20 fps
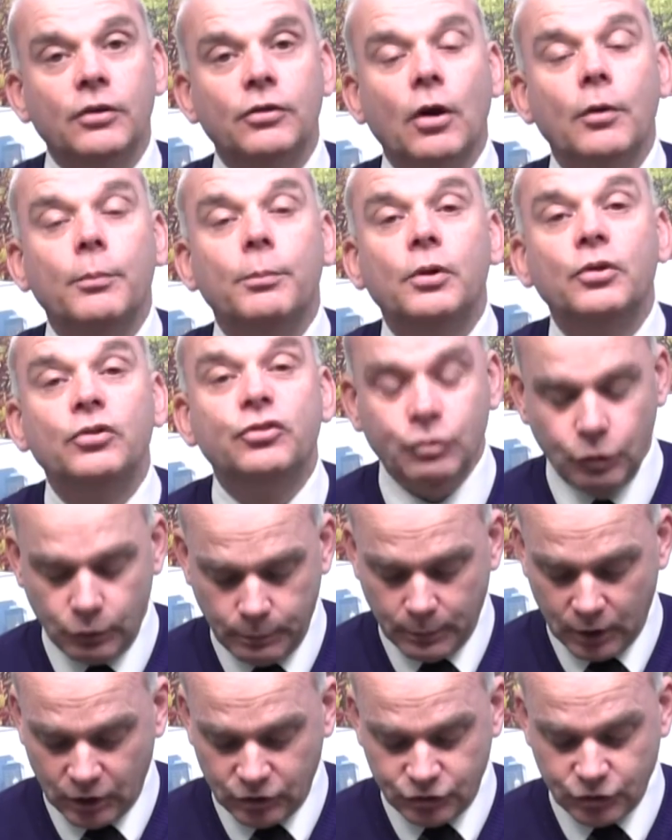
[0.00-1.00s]
Don't put too
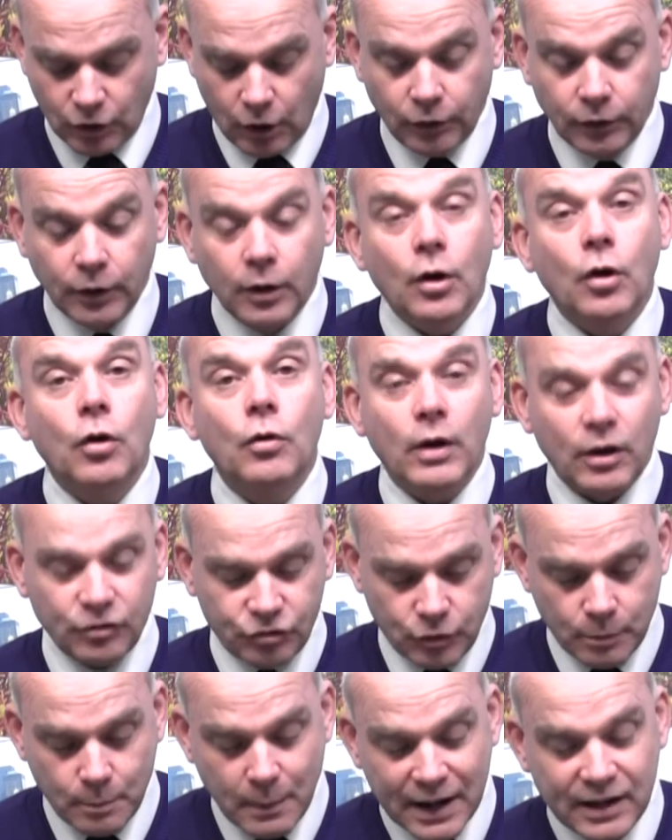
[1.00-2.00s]
much on or else
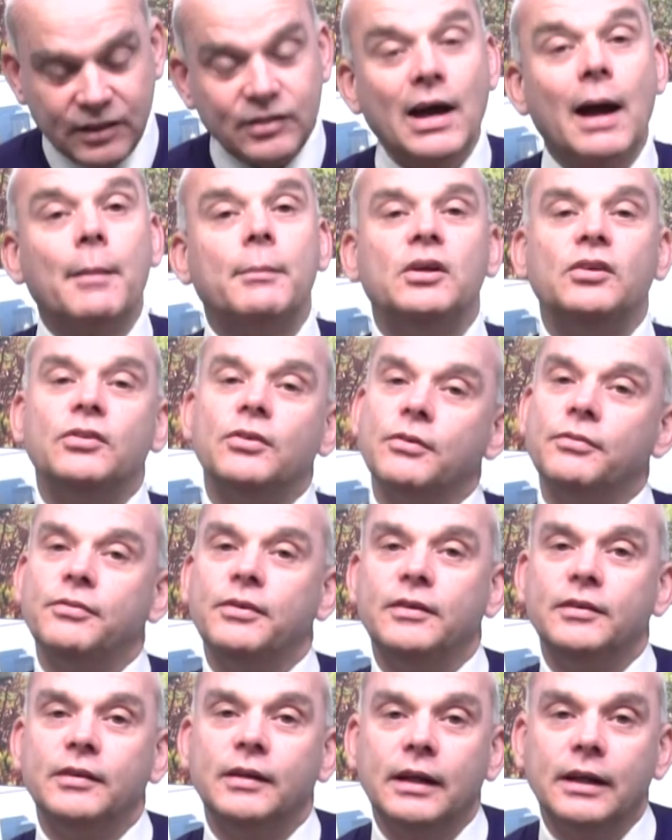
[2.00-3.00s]
you may damage the
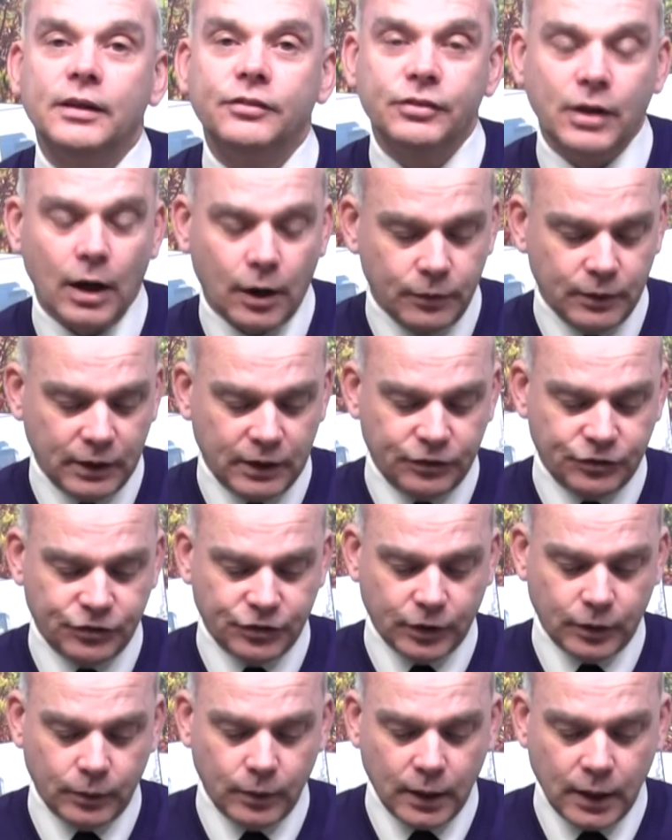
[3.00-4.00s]
fitting it's going
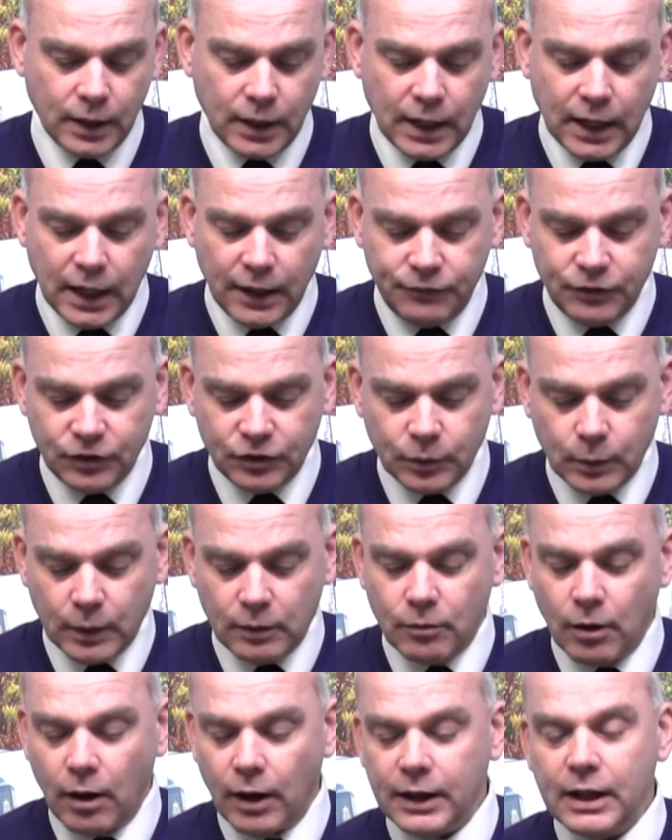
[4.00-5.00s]
into. If you do it
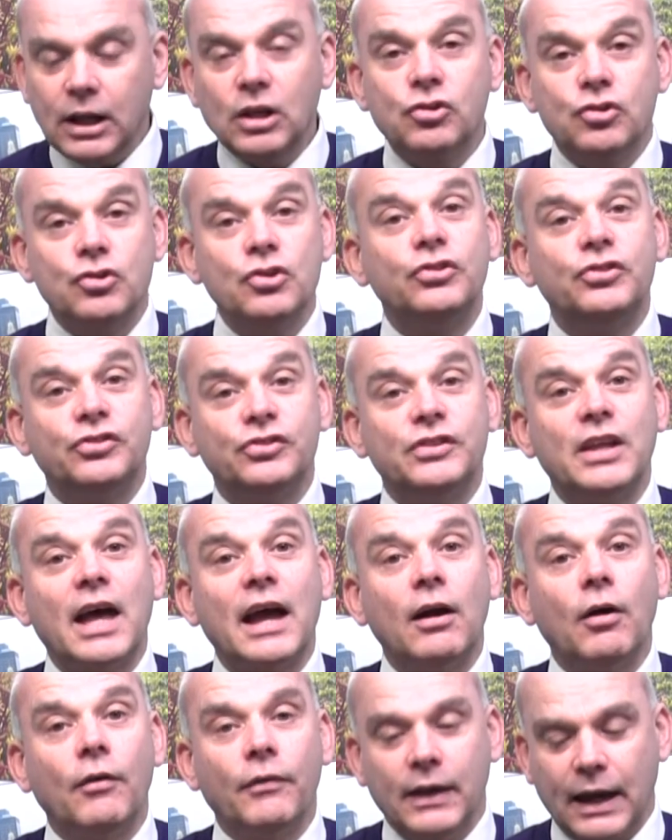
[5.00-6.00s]
right, it should
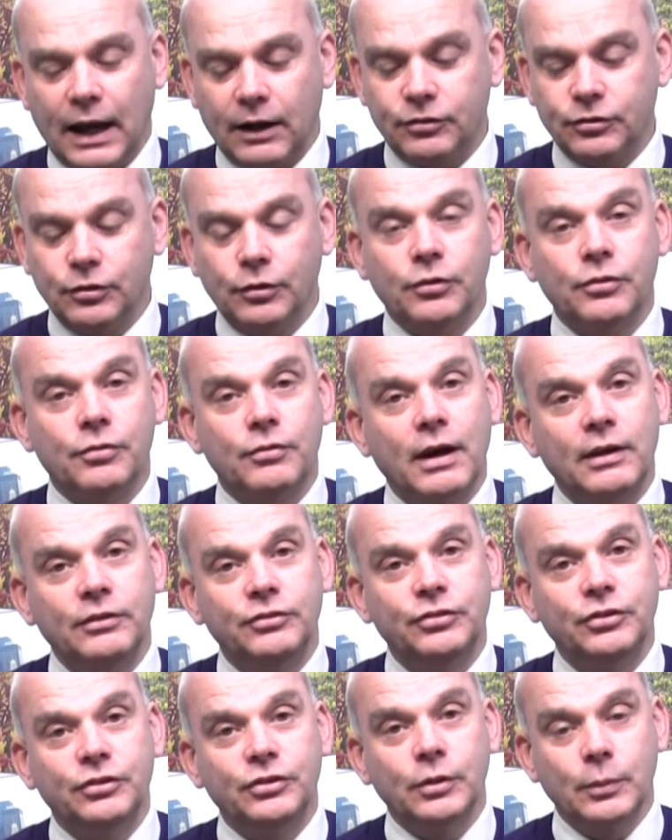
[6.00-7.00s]
stay on the actual
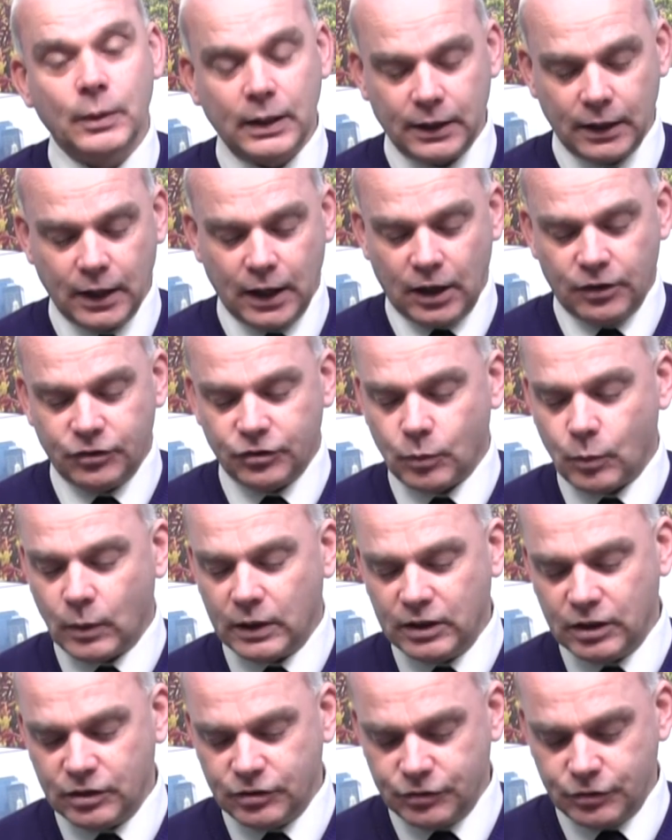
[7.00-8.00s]
threads you do it, so
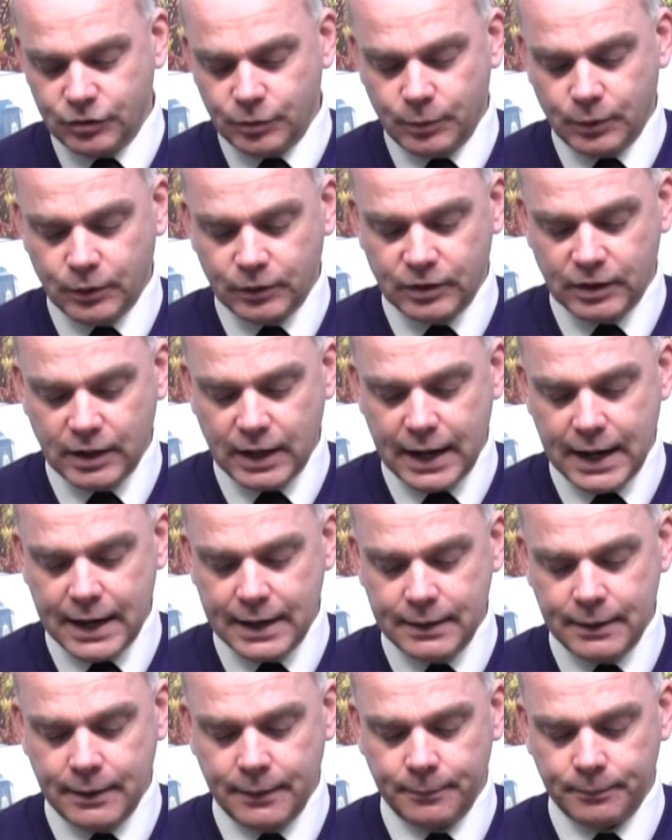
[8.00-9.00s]
when you put it
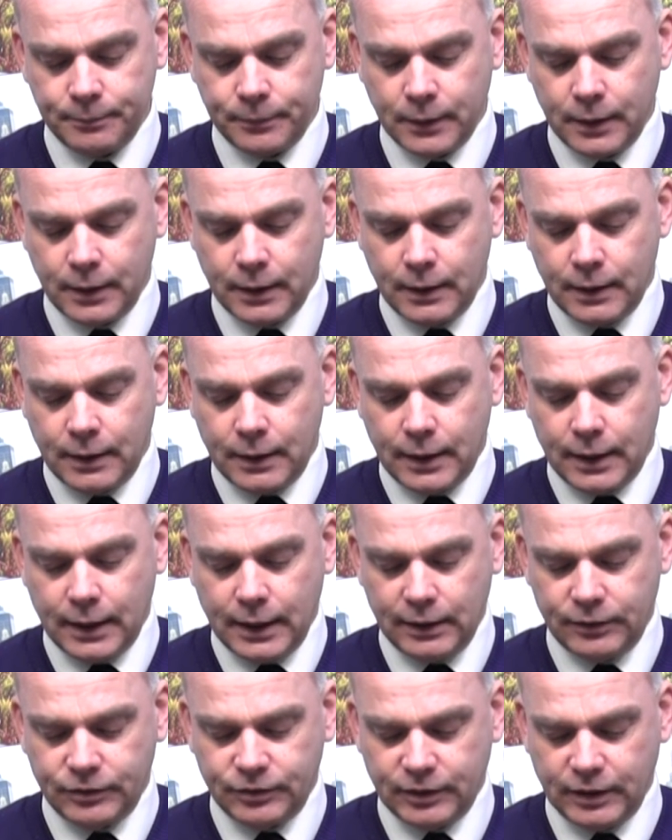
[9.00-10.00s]
in,
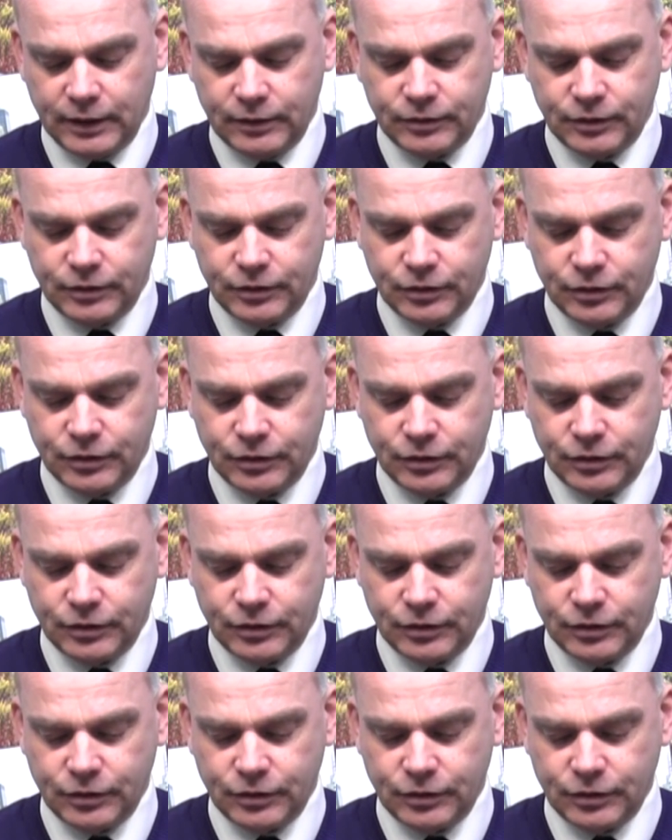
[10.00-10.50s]
it's easy to